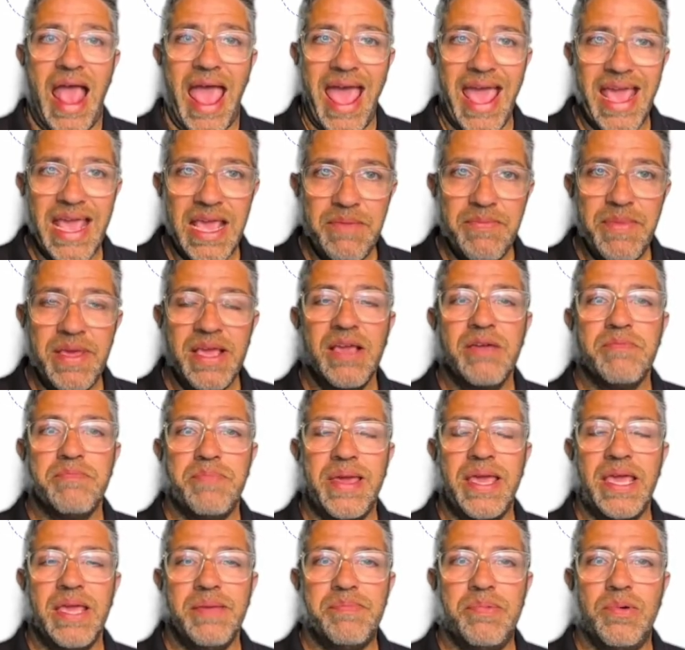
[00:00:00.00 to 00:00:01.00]
aiming at
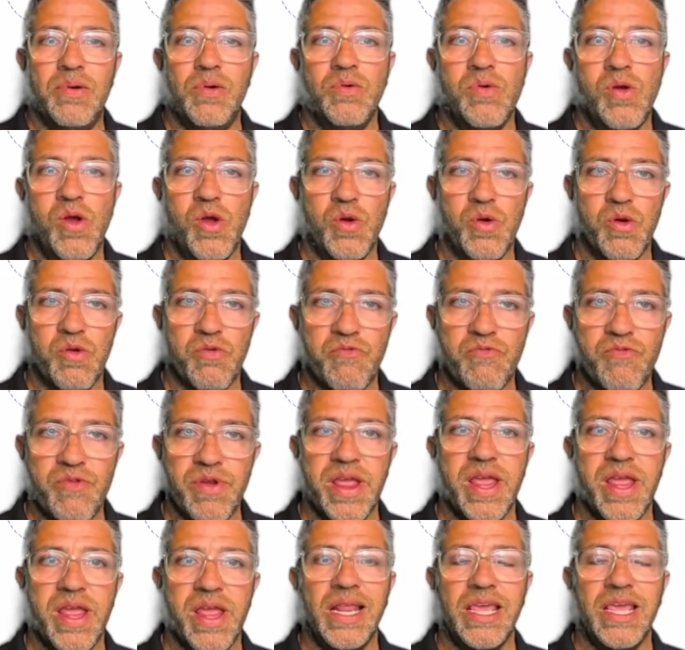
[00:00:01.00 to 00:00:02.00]
people who are
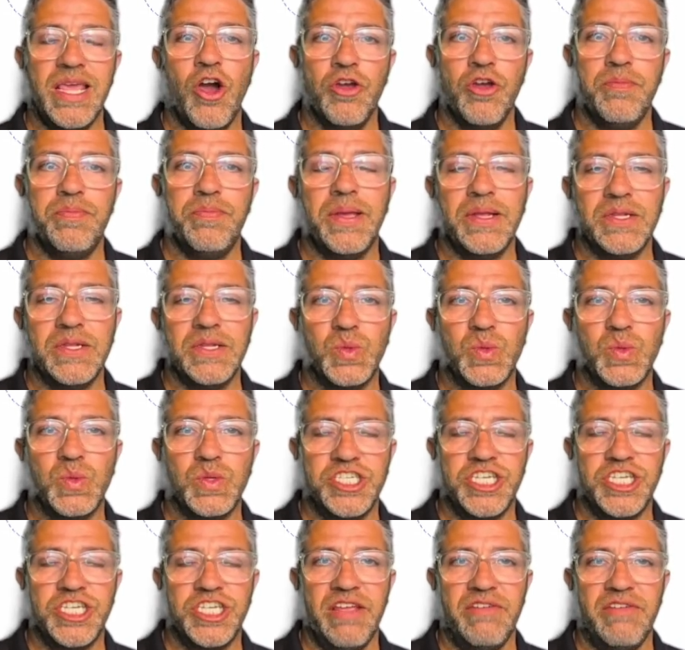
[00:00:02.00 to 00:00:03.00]
really hoping to
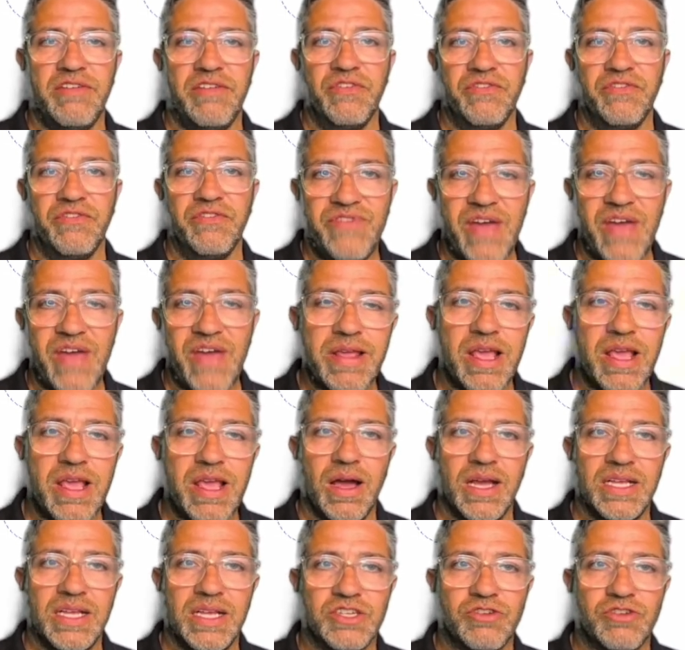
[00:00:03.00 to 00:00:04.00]
achieve the very
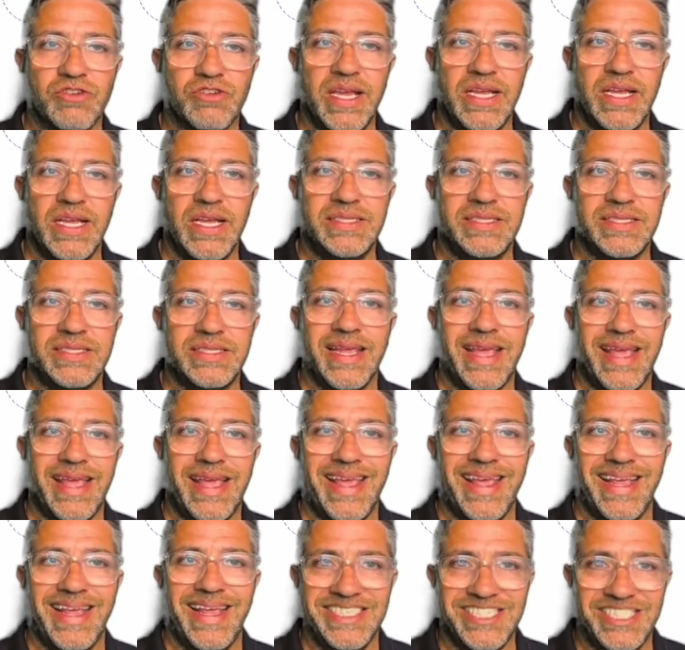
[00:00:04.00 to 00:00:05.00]
highest grades
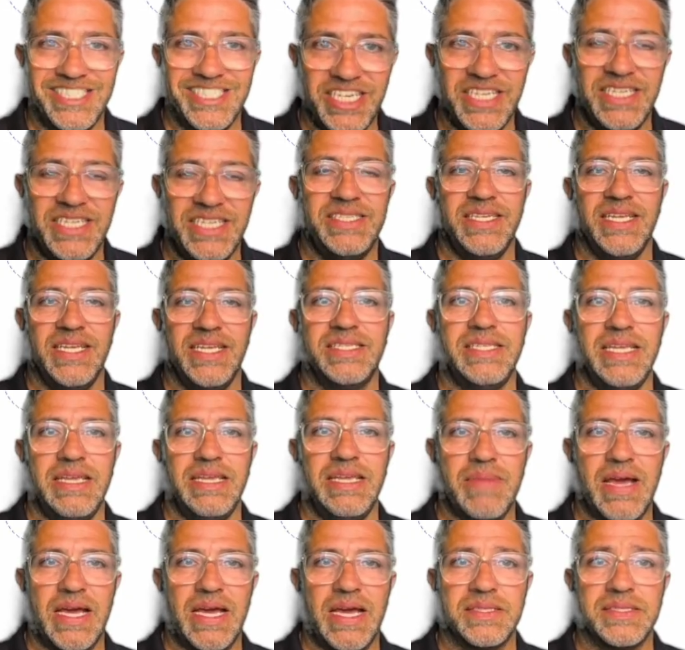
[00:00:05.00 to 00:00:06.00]
in GCSE
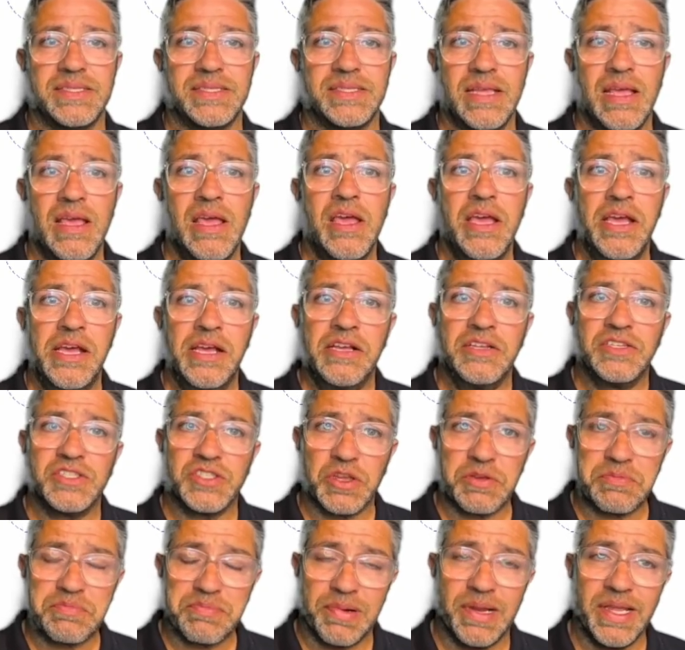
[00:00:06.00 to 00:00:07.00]
Maths.
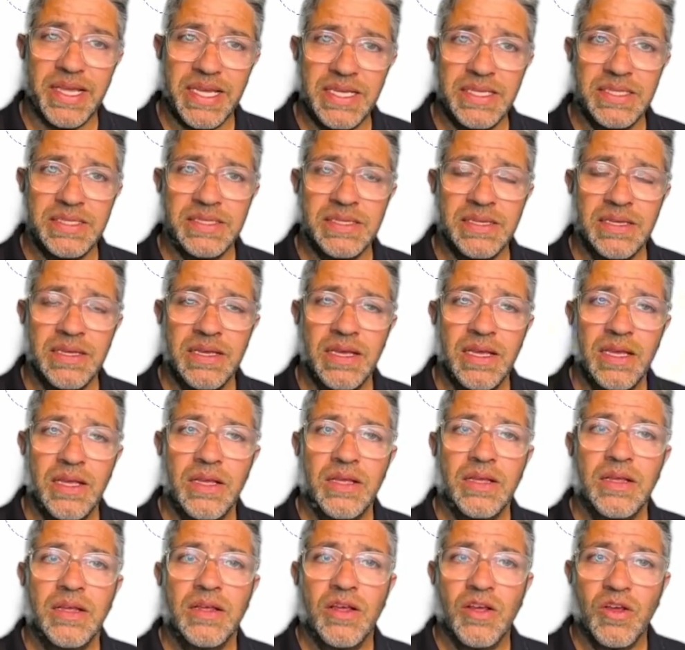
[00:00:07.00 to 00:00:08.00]
So please
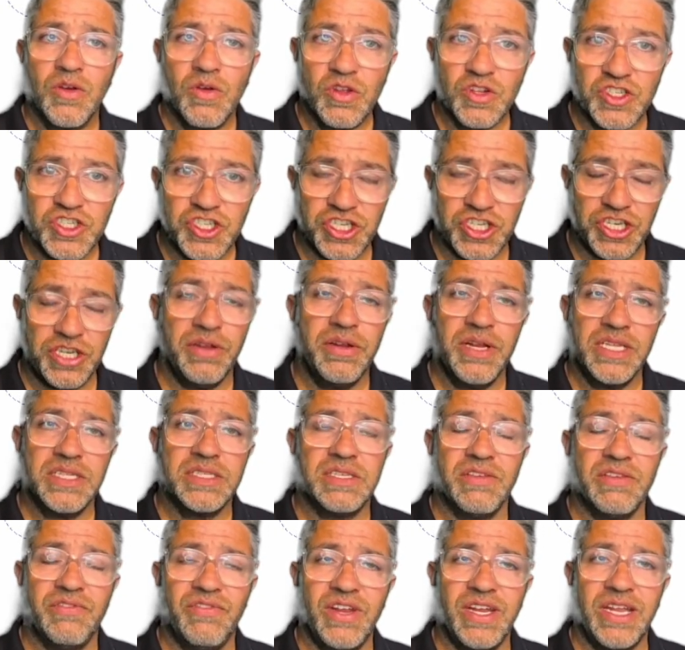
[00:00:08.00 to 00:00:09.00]
tune
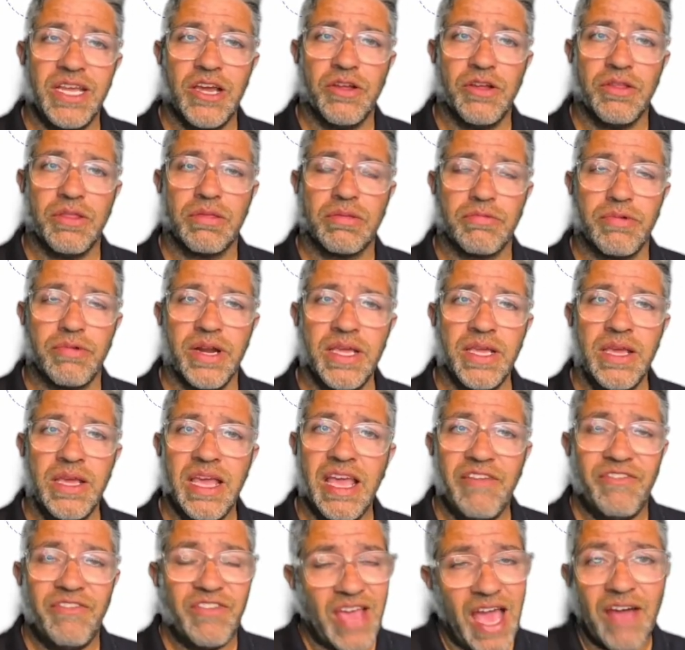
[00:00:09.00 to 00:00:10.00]
into video 3.
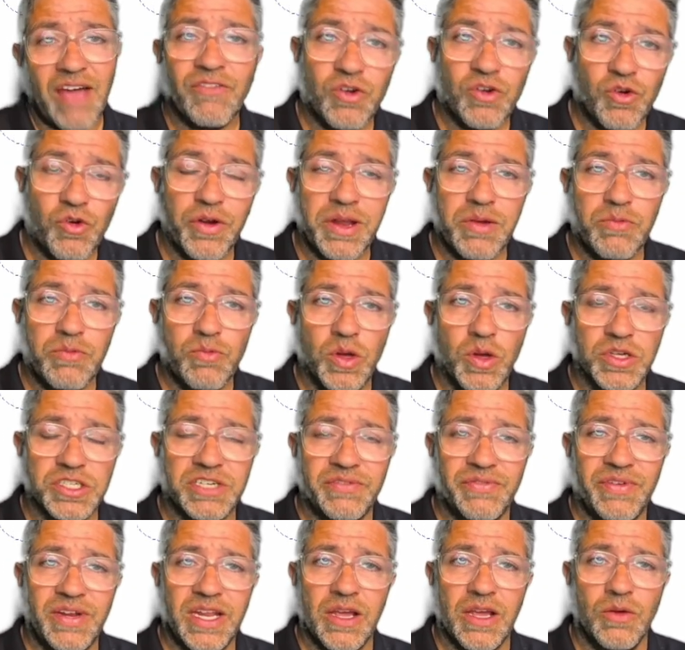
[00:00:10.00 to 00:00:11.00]
If you haven't already
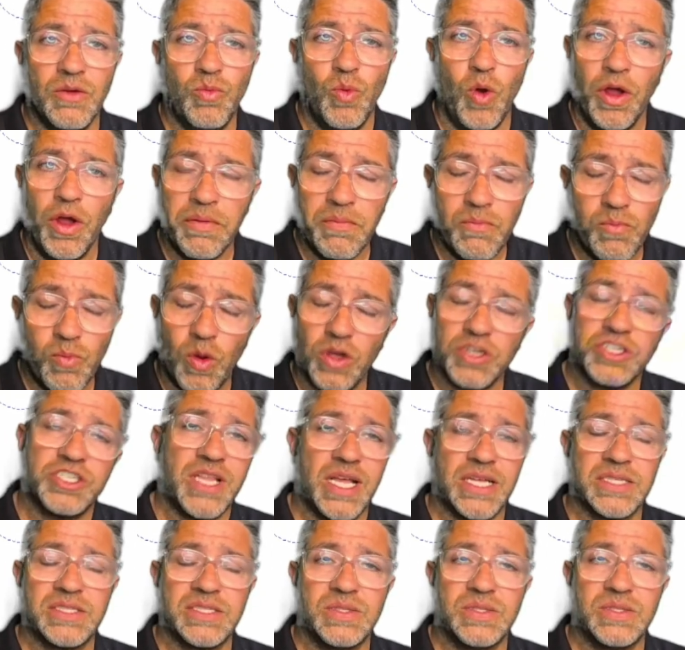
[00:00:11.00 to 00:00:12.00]
watched video 1, watch
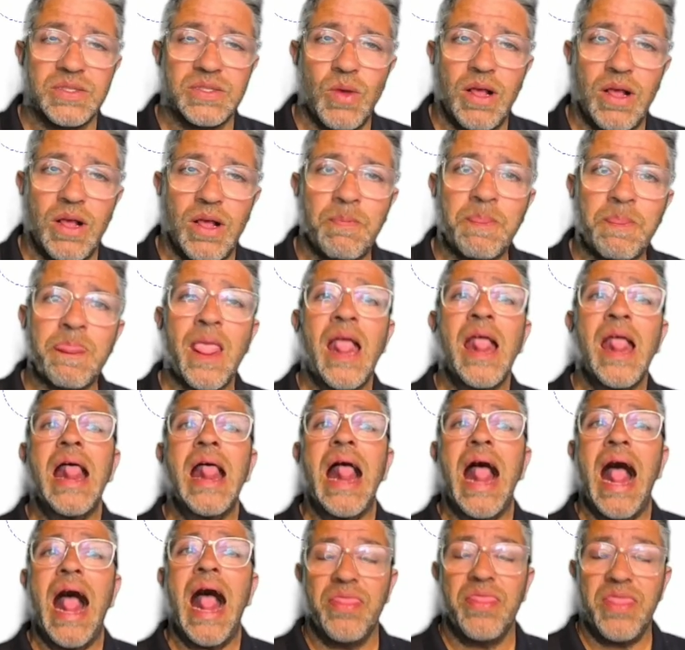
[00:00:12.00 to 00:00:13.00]
that as well.
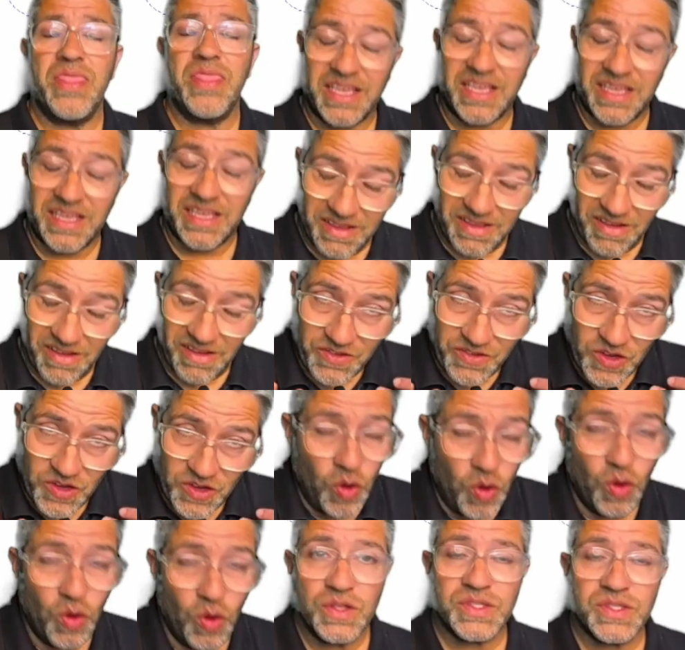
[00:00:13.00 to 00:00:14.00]
And of
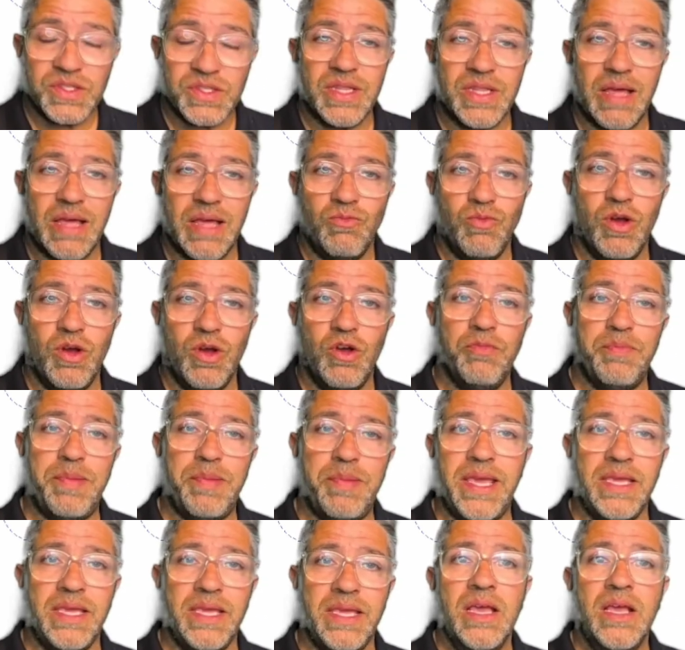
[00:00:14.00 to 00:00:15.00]
course, there will
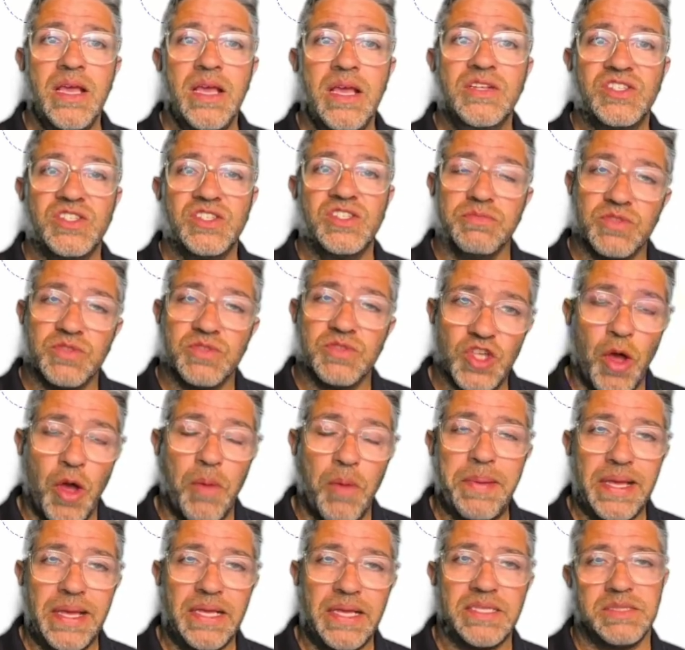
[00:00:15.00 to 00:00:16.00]
be some
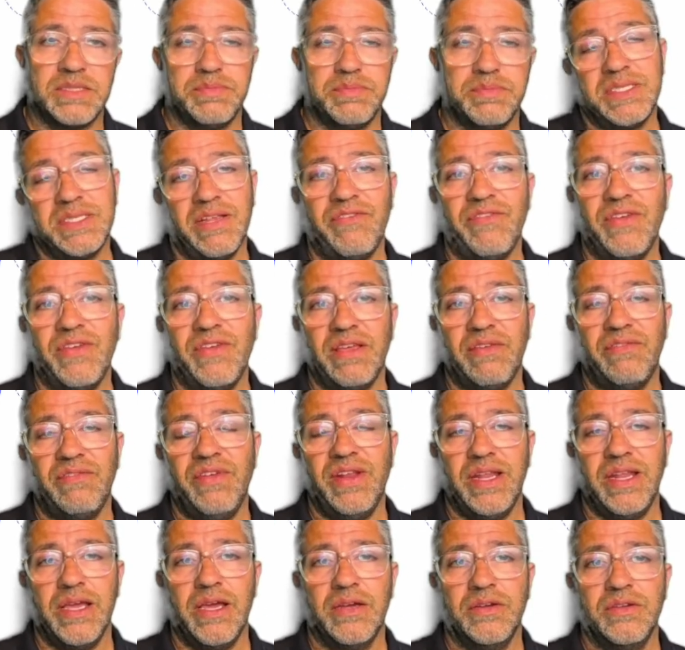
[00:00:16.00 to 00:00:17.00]
topic-specific
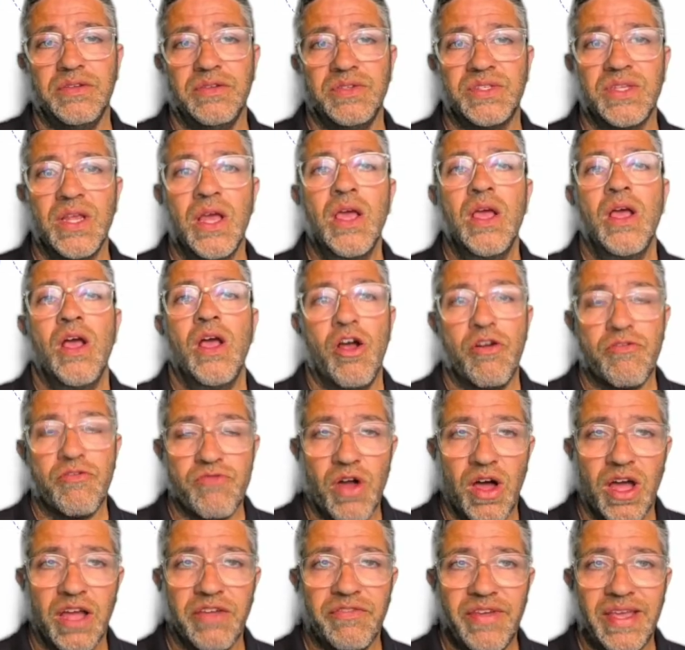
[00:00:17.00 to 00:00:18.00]
videos
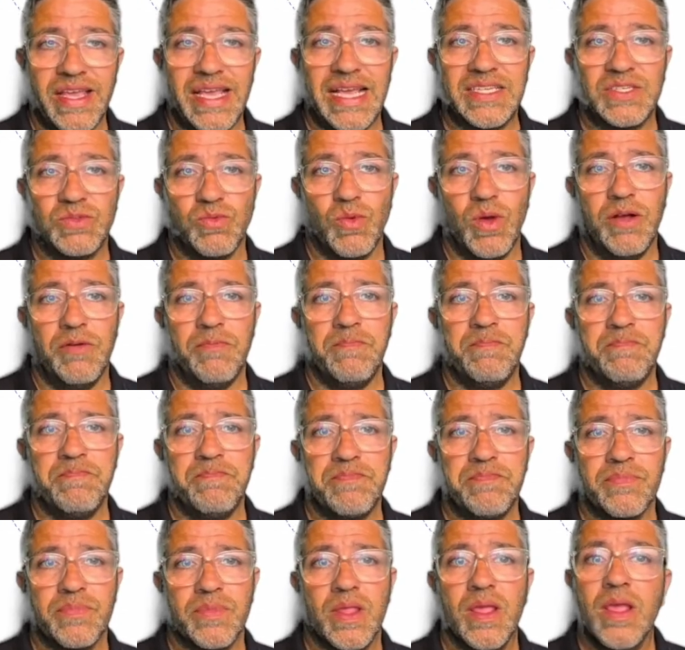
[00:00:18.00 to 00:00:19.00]
arriving as well.
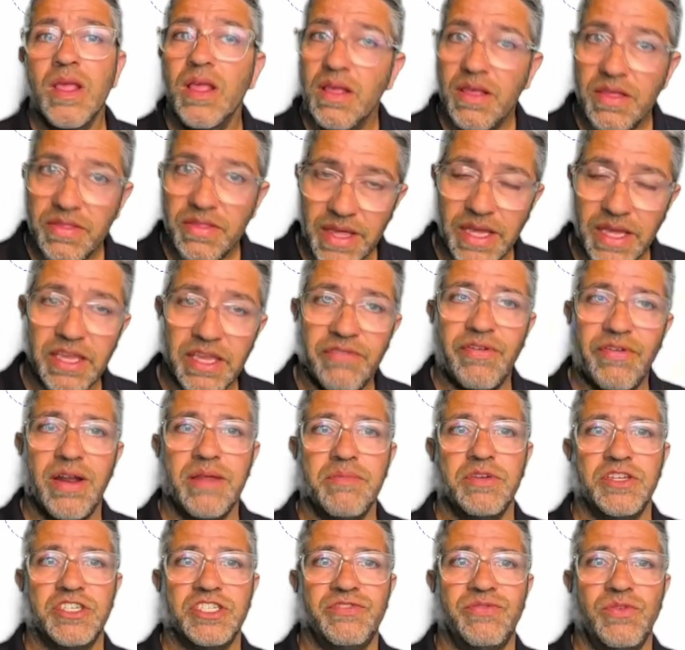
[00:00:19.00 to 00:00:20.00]
Thank you very
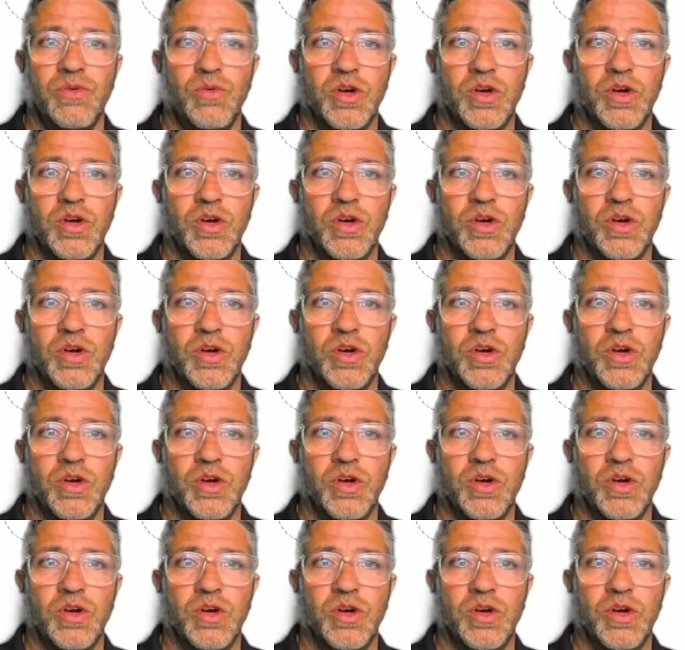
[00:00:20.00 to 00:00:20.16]
much for